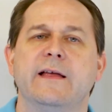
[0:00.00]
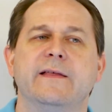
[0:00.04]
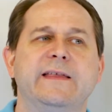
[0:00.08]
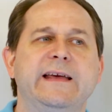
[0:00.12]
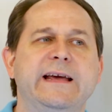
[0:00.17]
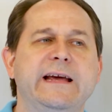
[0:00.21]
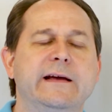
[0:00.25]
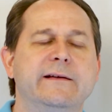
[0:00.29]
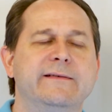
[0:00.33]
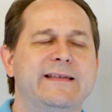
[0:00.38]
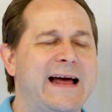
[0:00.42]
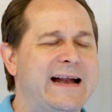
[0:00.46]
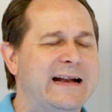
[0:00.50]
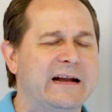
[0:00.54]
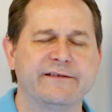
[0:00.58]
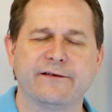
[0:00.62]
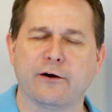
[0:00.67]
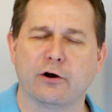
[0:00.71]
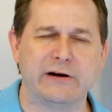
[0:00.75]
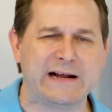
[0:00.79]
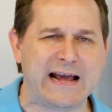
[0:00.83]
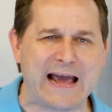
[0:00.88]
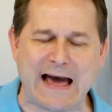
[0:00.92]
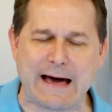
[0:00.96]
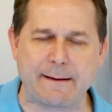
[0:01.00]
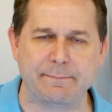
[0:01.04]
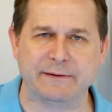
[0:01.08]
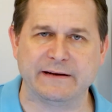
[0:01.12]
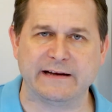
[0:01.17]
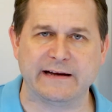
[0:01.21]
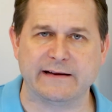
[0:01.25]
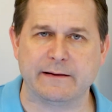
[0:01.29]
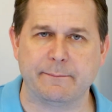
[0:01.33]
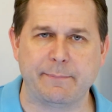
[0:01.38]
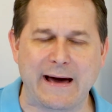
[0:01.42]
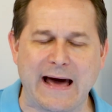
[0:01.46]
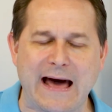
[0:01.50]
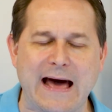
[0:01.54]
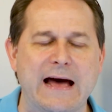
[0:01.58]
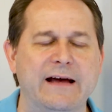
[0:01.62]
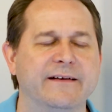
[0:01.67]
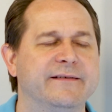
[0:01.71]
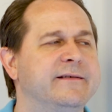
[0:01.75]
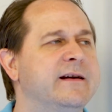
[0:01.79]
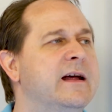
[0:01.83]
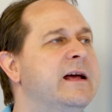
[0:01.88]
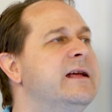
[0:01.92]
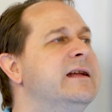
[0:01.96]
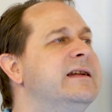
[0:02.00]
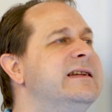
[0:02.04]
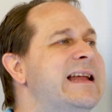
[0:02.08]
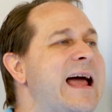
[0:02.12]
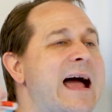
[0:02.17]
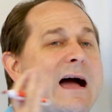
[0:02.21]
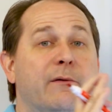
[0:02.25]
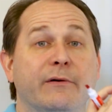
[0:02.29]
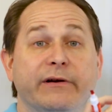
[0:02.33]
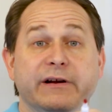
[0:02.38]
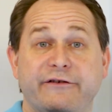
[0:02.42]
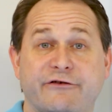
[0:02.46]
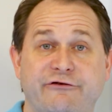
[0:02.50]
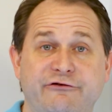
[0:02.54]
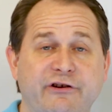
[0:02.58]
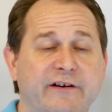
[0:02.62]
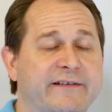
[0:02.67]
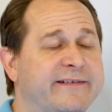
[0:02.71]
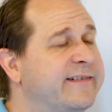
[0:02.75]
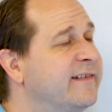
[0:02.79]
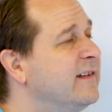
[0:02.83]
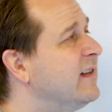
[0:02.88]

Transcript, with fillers: The, that has already happened in the past. Now it is just